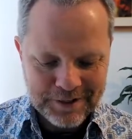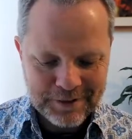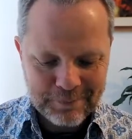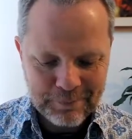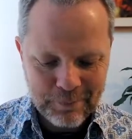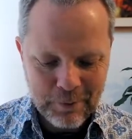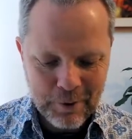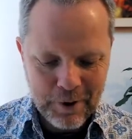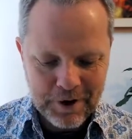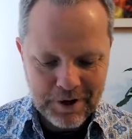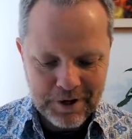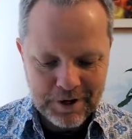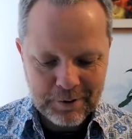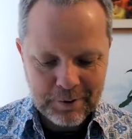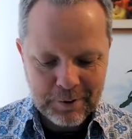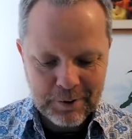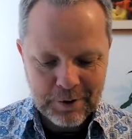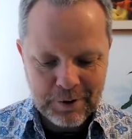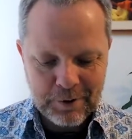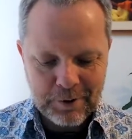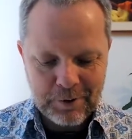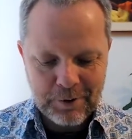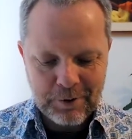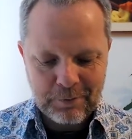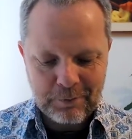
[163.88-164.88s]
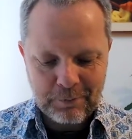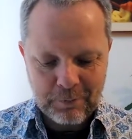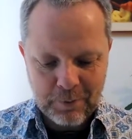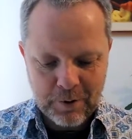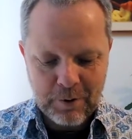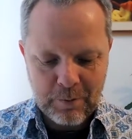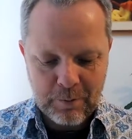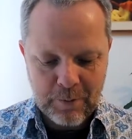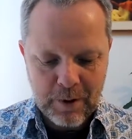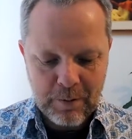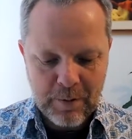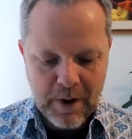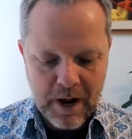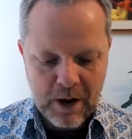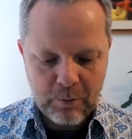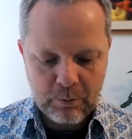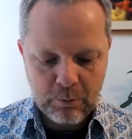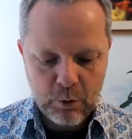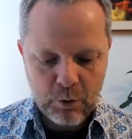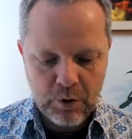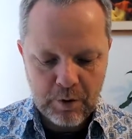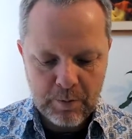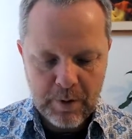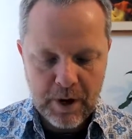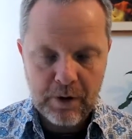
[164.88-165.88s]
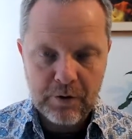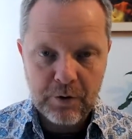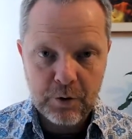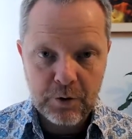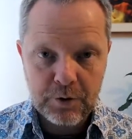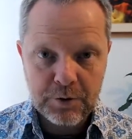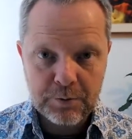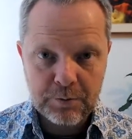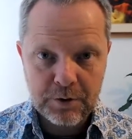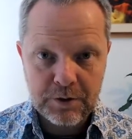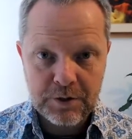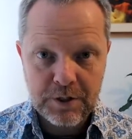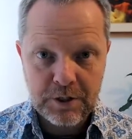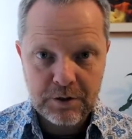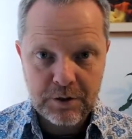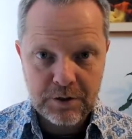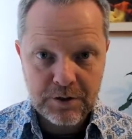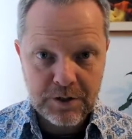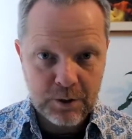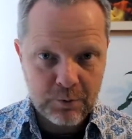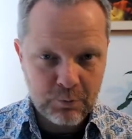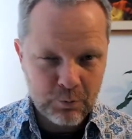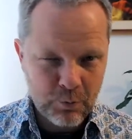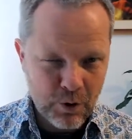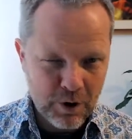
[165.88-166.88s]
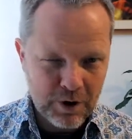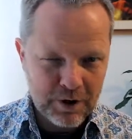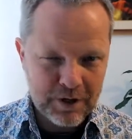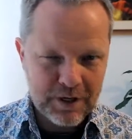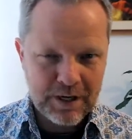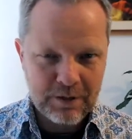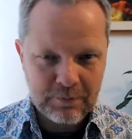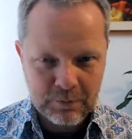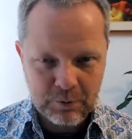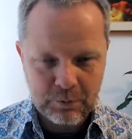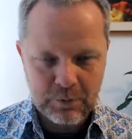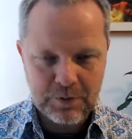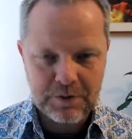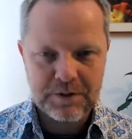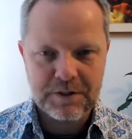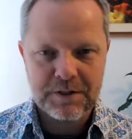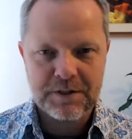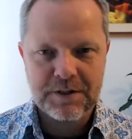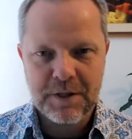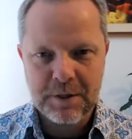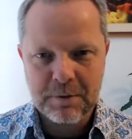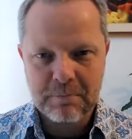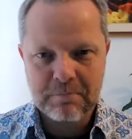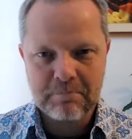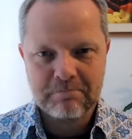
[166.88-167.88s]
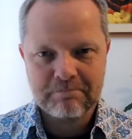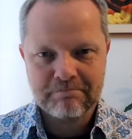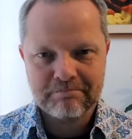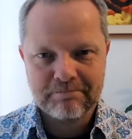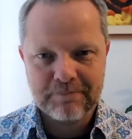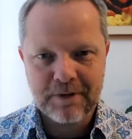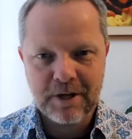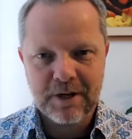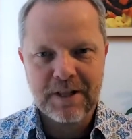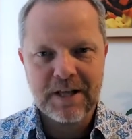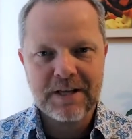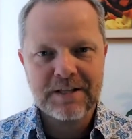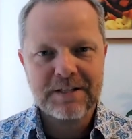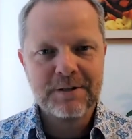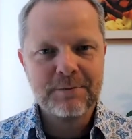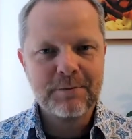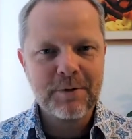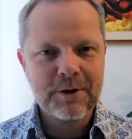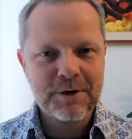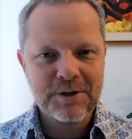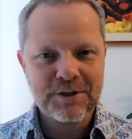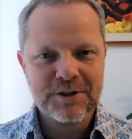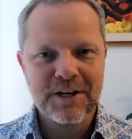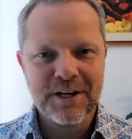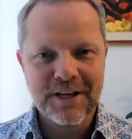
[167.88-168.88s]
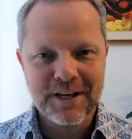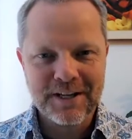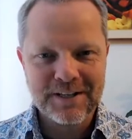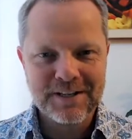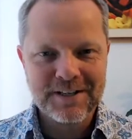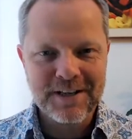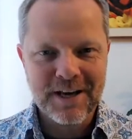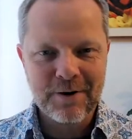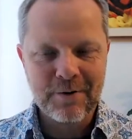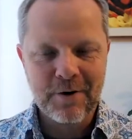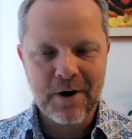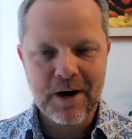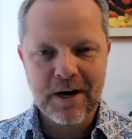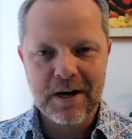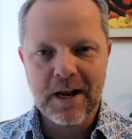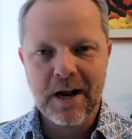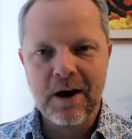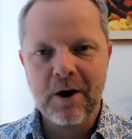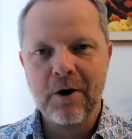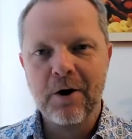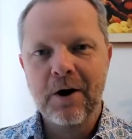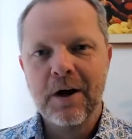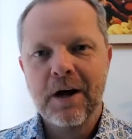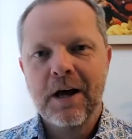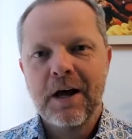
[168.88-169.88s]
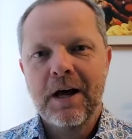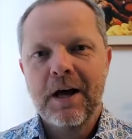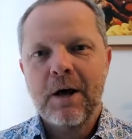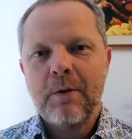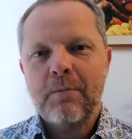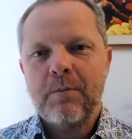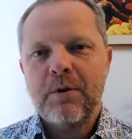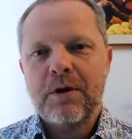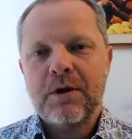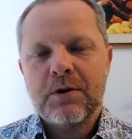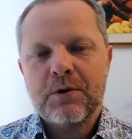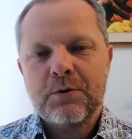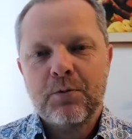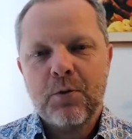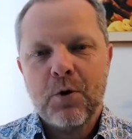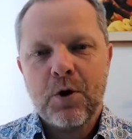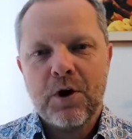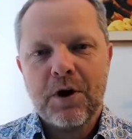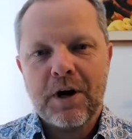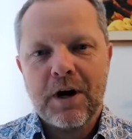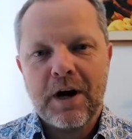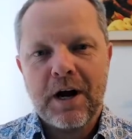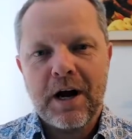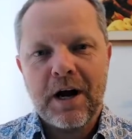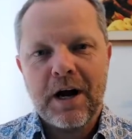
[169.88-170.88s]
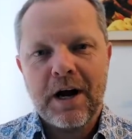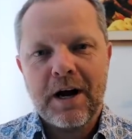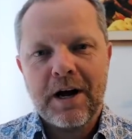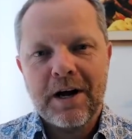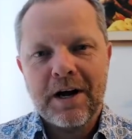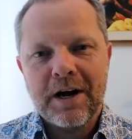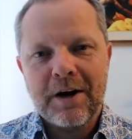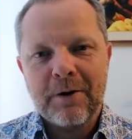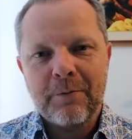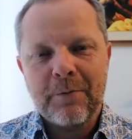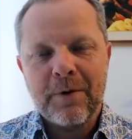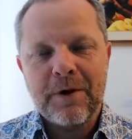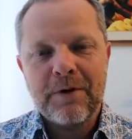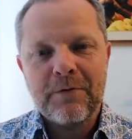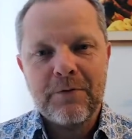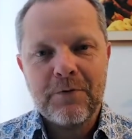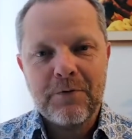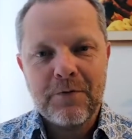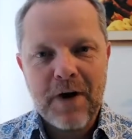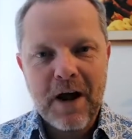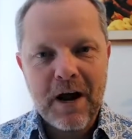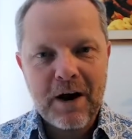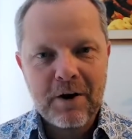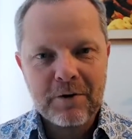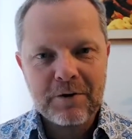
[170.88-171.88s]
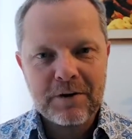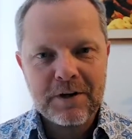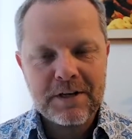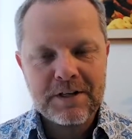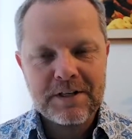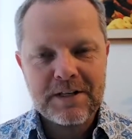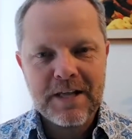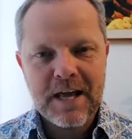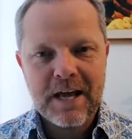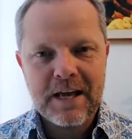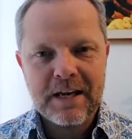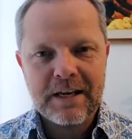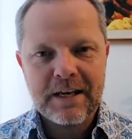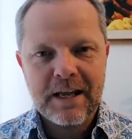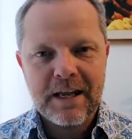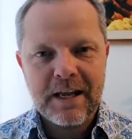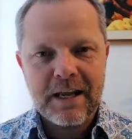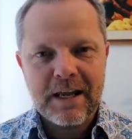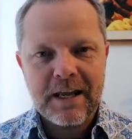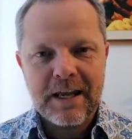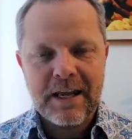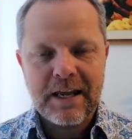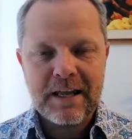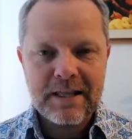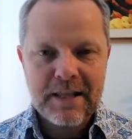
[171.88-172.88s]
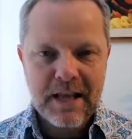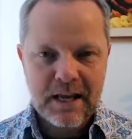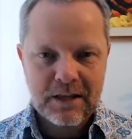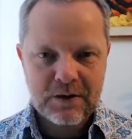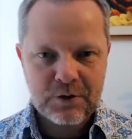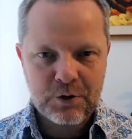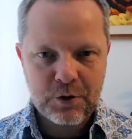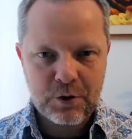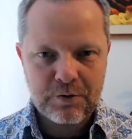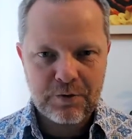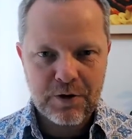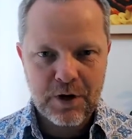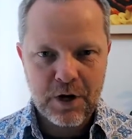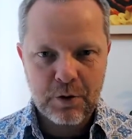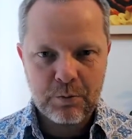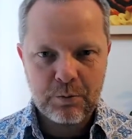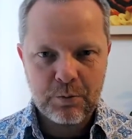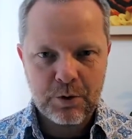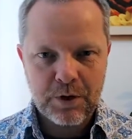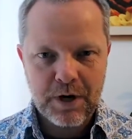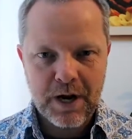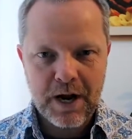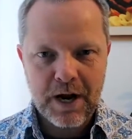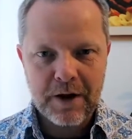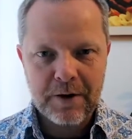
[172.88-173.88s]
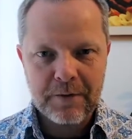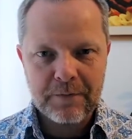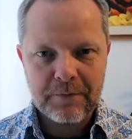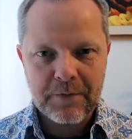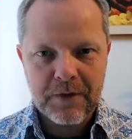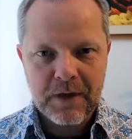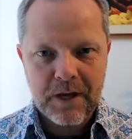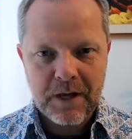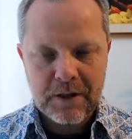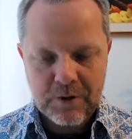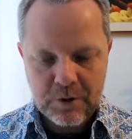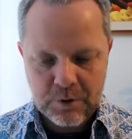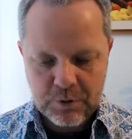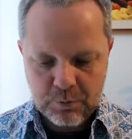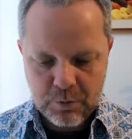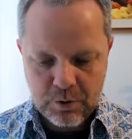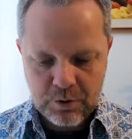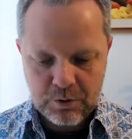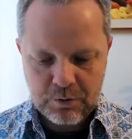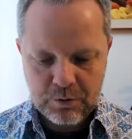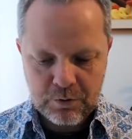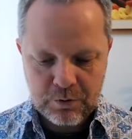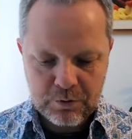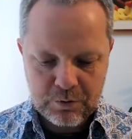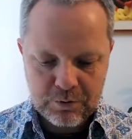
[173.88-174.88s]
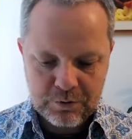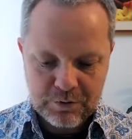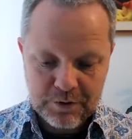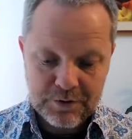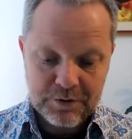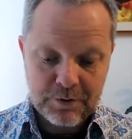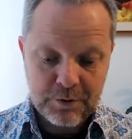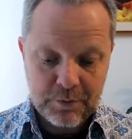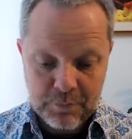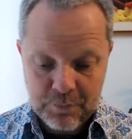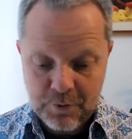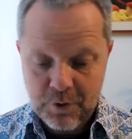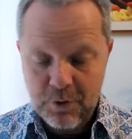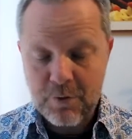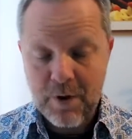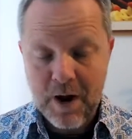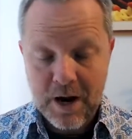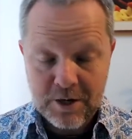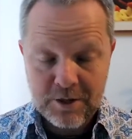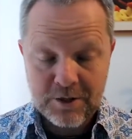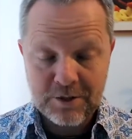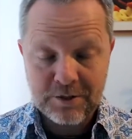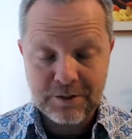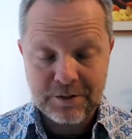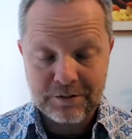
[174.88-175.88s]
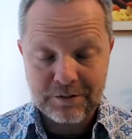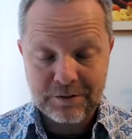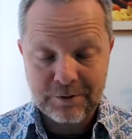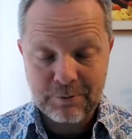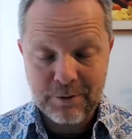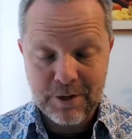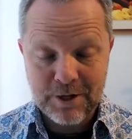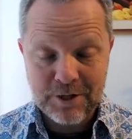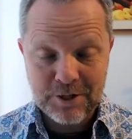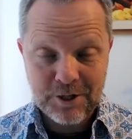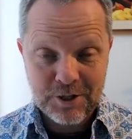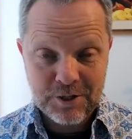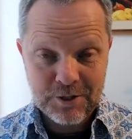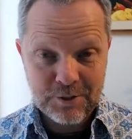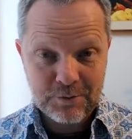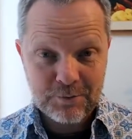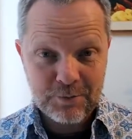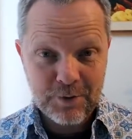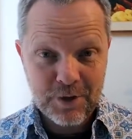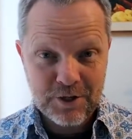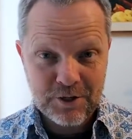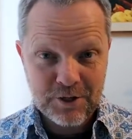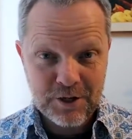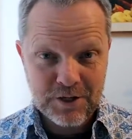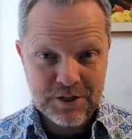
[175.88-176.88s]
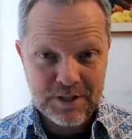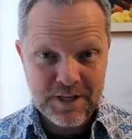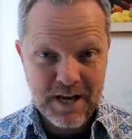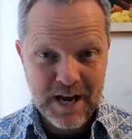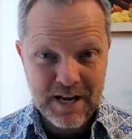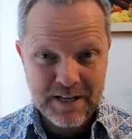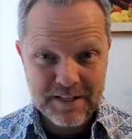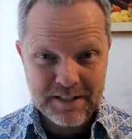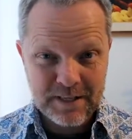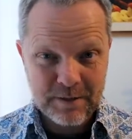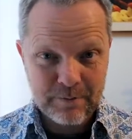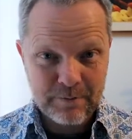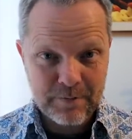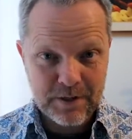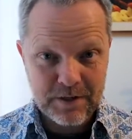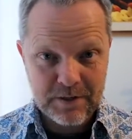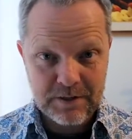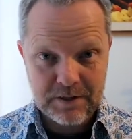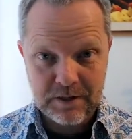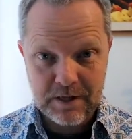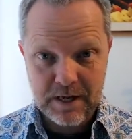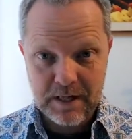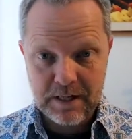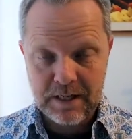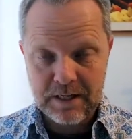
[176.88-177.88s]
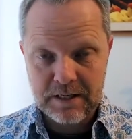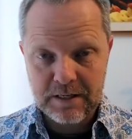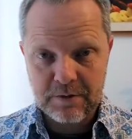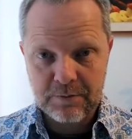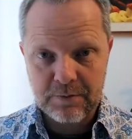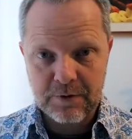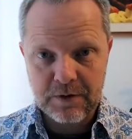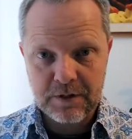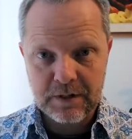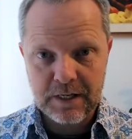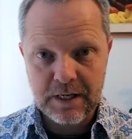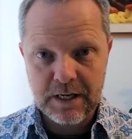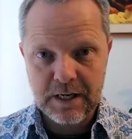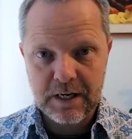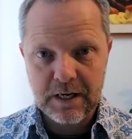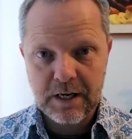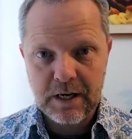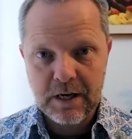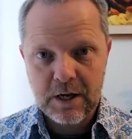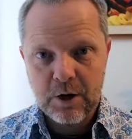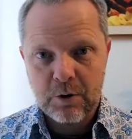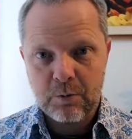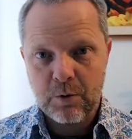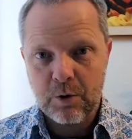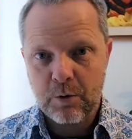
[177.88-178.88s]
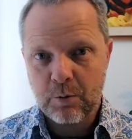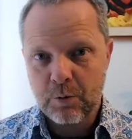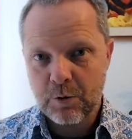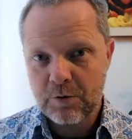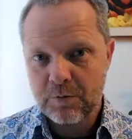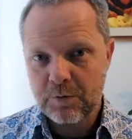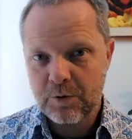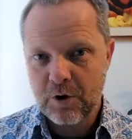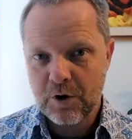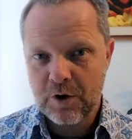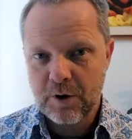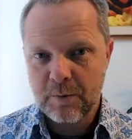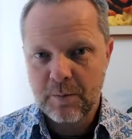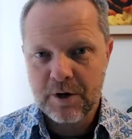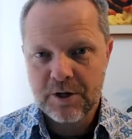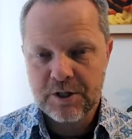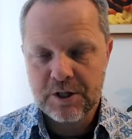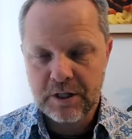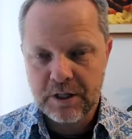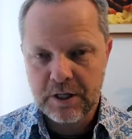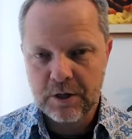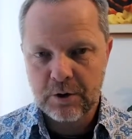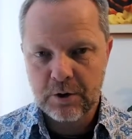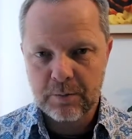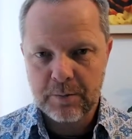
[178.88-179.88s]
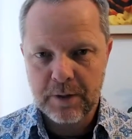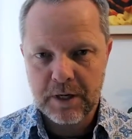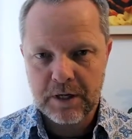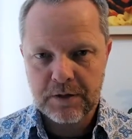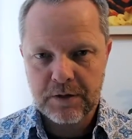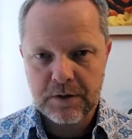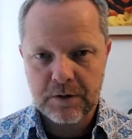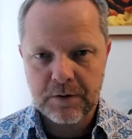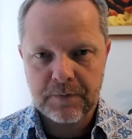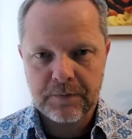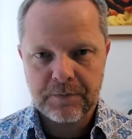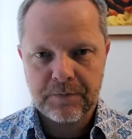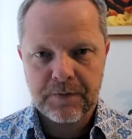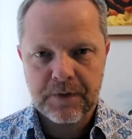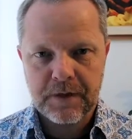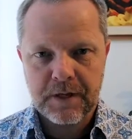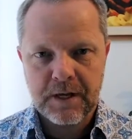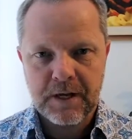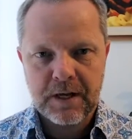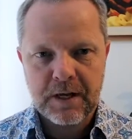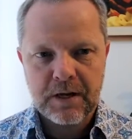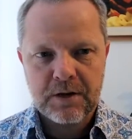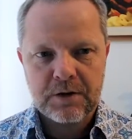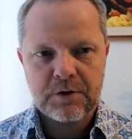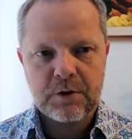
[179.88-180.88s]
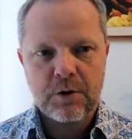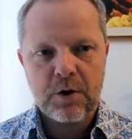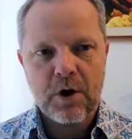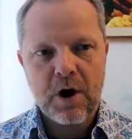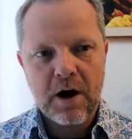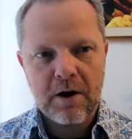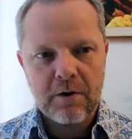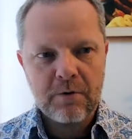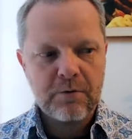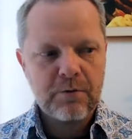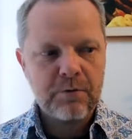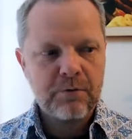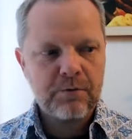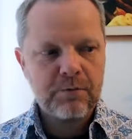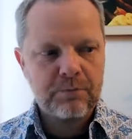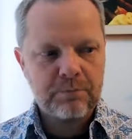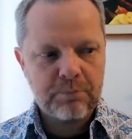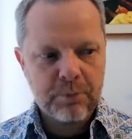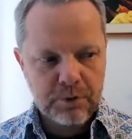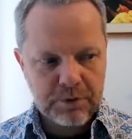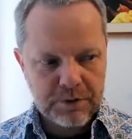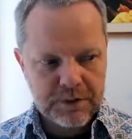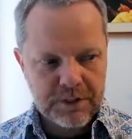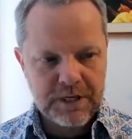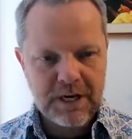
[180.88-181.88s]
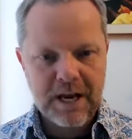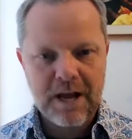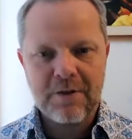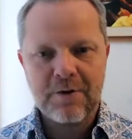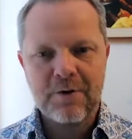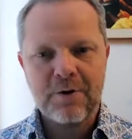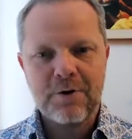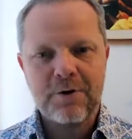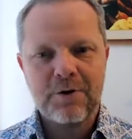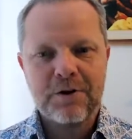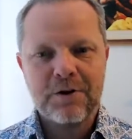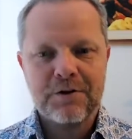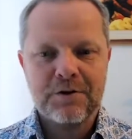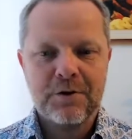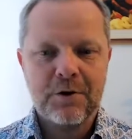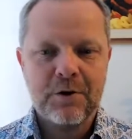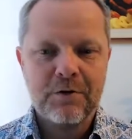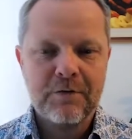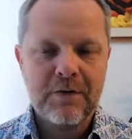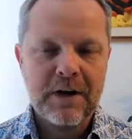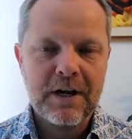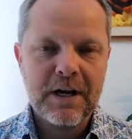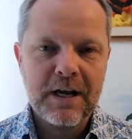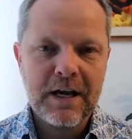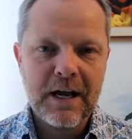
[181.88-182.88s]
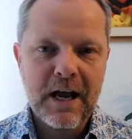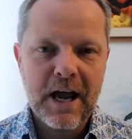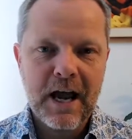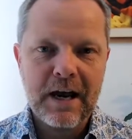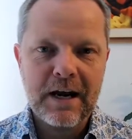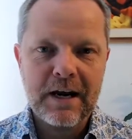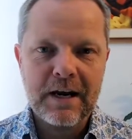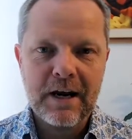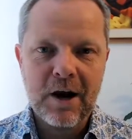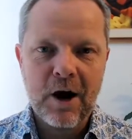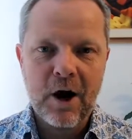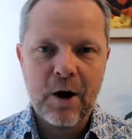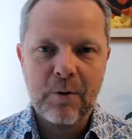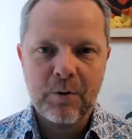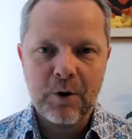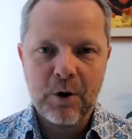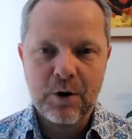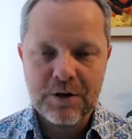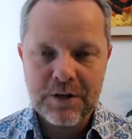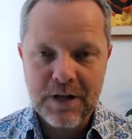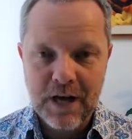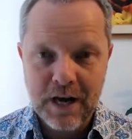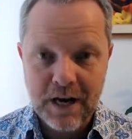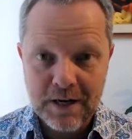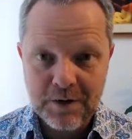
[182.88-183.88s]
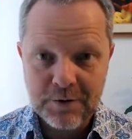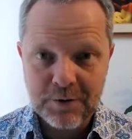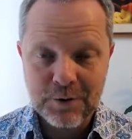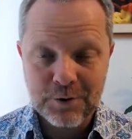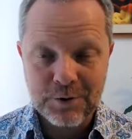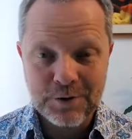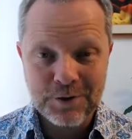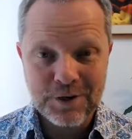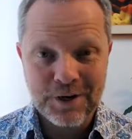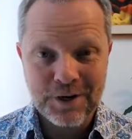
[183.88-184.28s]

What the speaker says: what more about those predictors and what influences them. Yeah, that's as much as I can say right now, because what we've found is that in that survey I put out, there's a few actual questions. If we just asked something slightly differently, we would have got a much clearer picture. So I've put together the survey, and I'm going to ask your